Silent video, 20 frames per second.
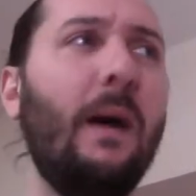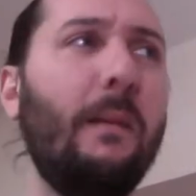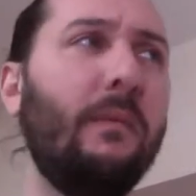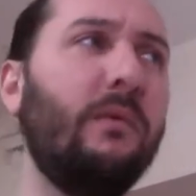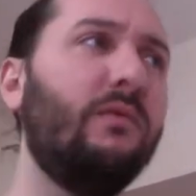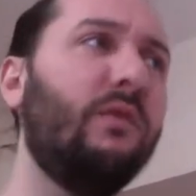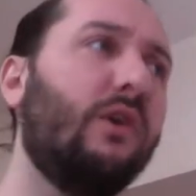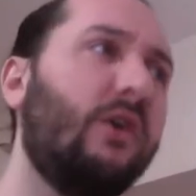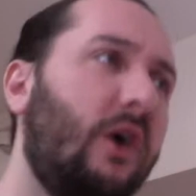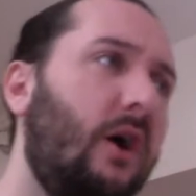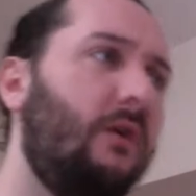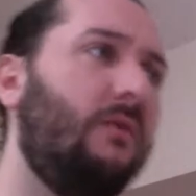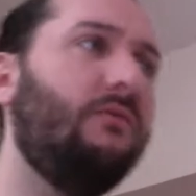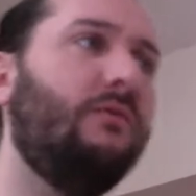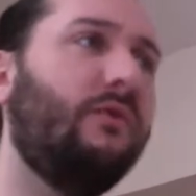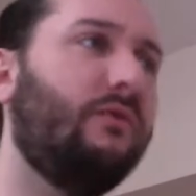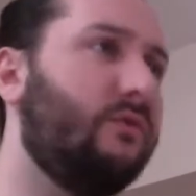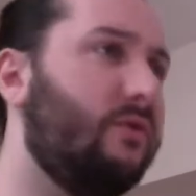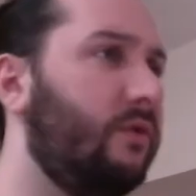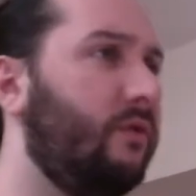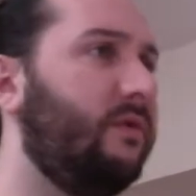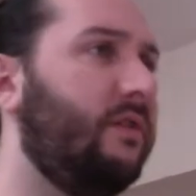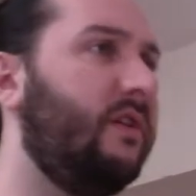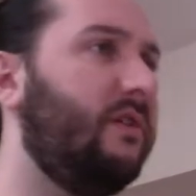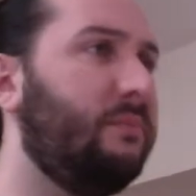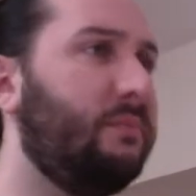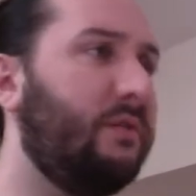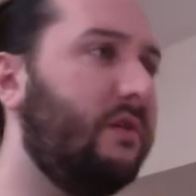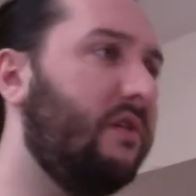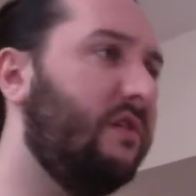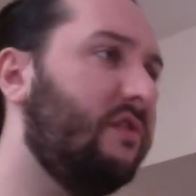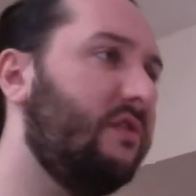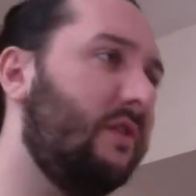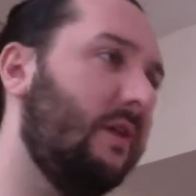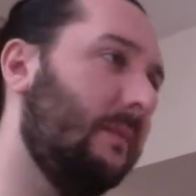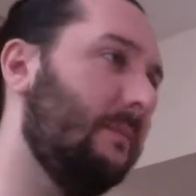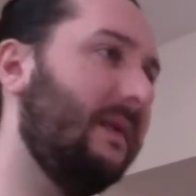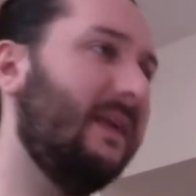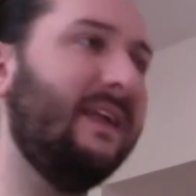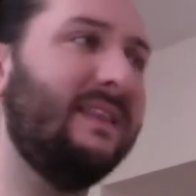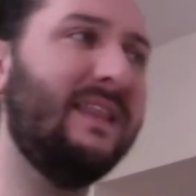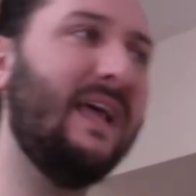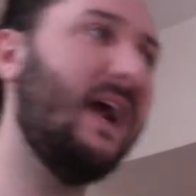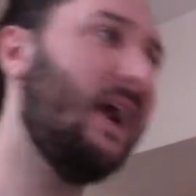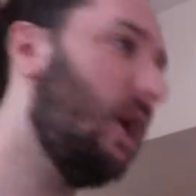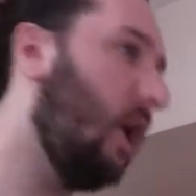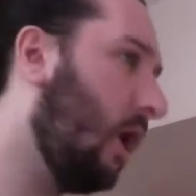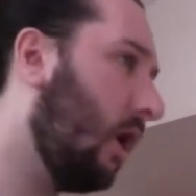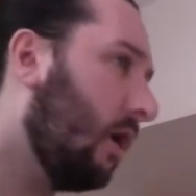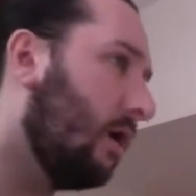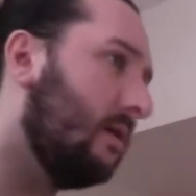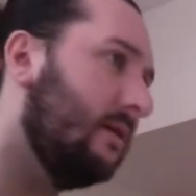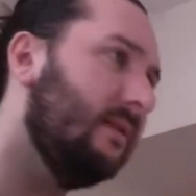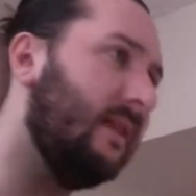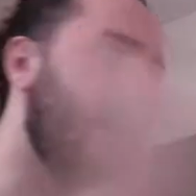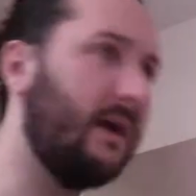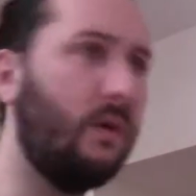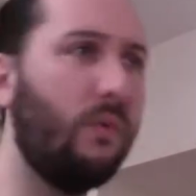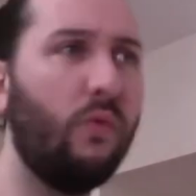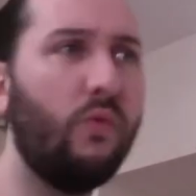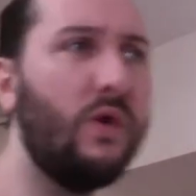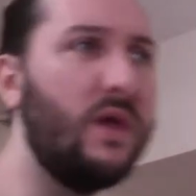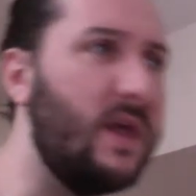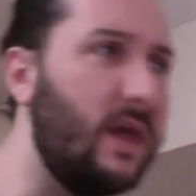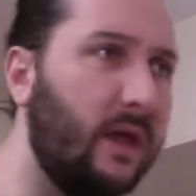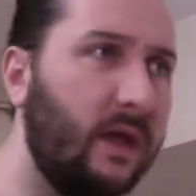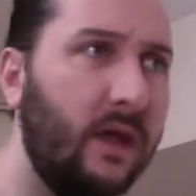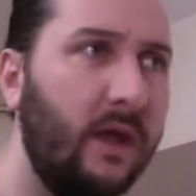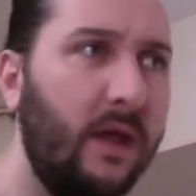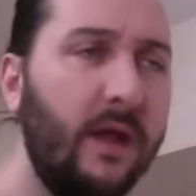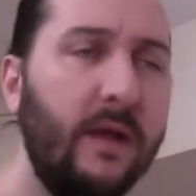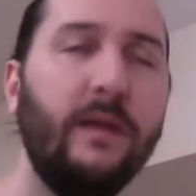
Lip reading: I'm going to recruit this person, I'm going to get that car in like a week,